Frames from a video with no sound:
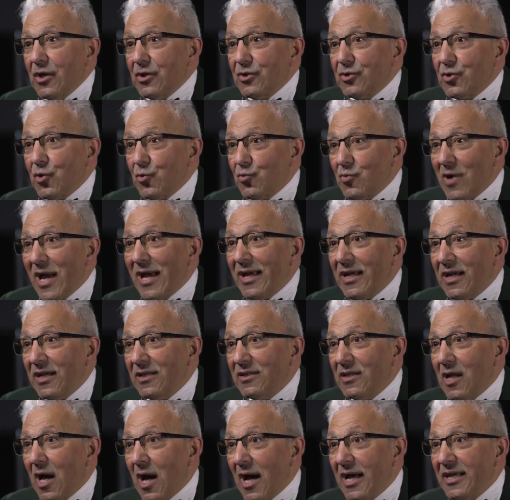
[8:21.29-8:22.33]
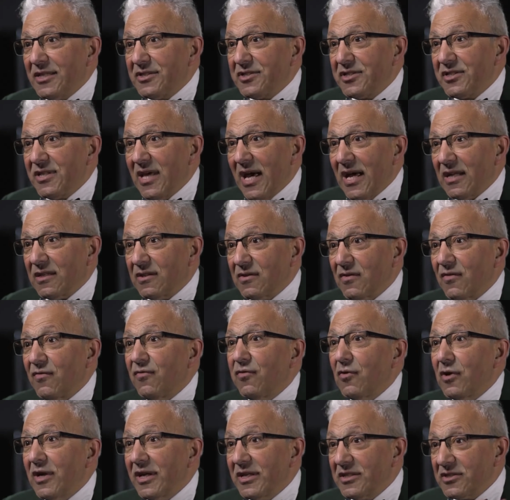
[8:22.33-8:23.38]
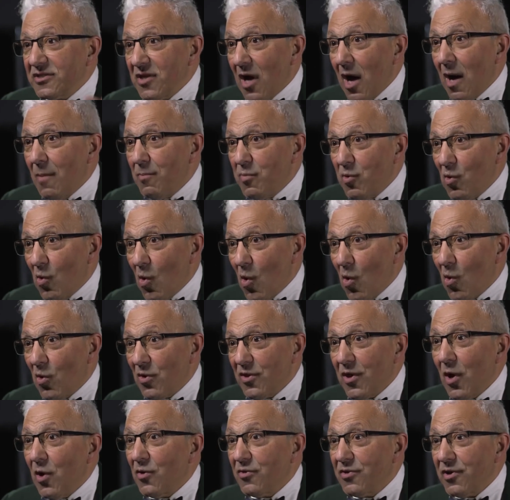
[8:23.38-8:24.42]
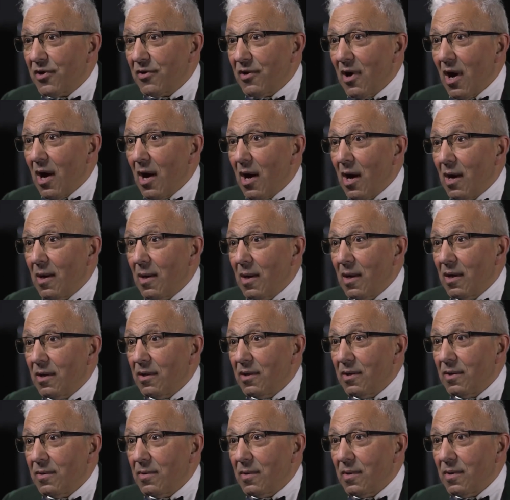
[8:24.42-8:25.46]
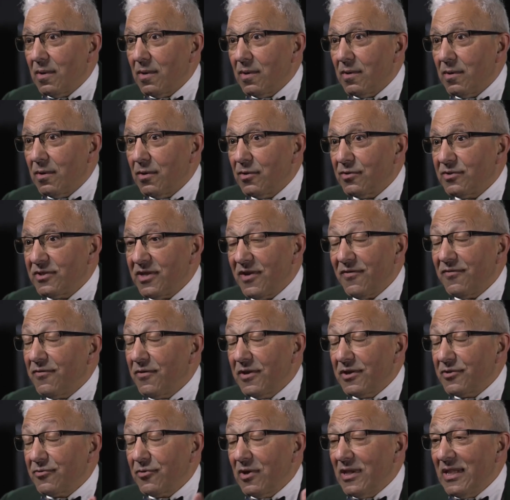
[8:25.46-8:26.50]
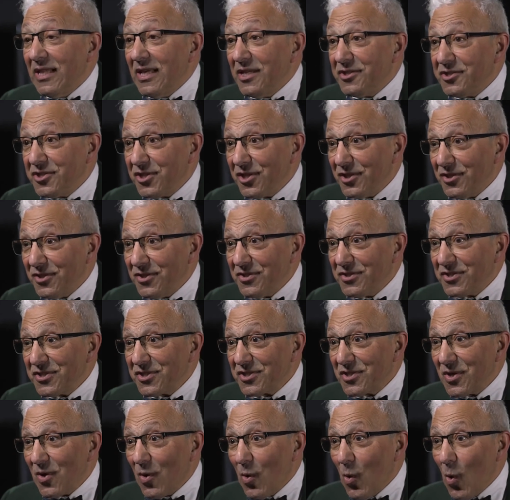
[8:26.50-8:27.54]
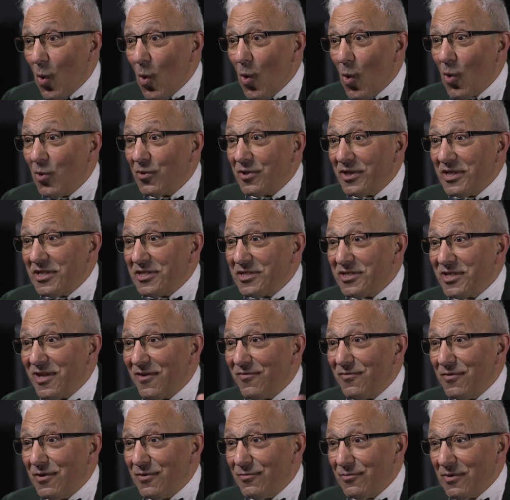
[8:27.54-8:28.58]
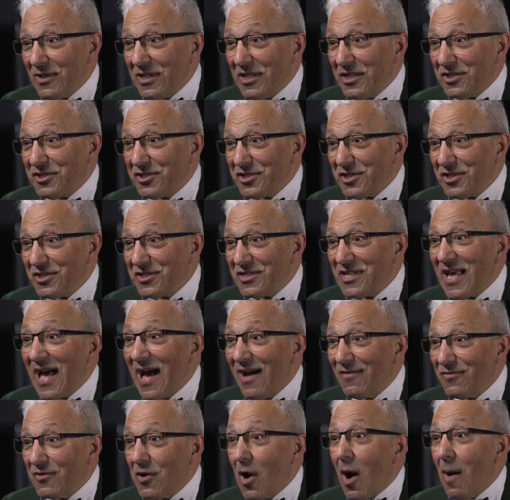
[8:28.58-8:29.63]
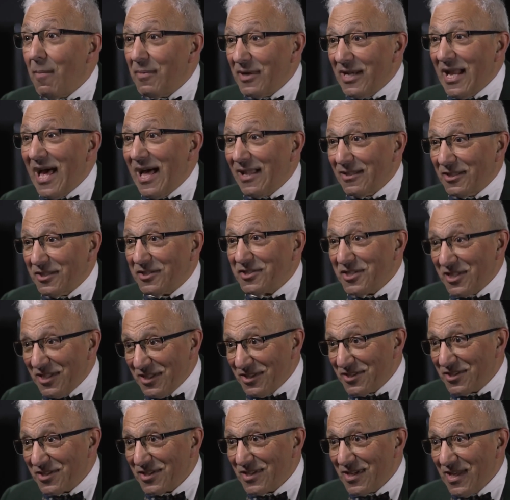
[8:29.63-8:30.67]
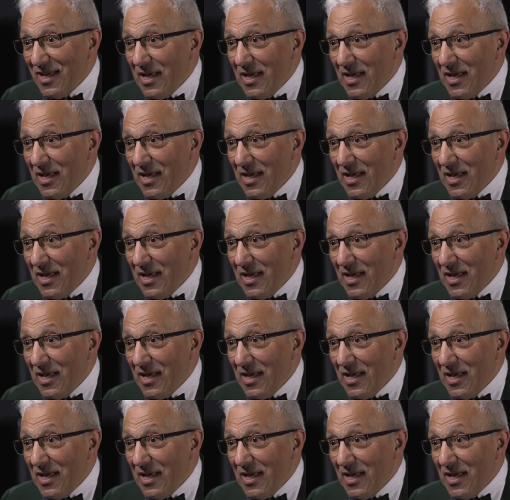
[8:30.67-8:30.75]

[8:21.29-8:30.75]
To recognize that, for example, although there are different religions, all these different religions have commonalities.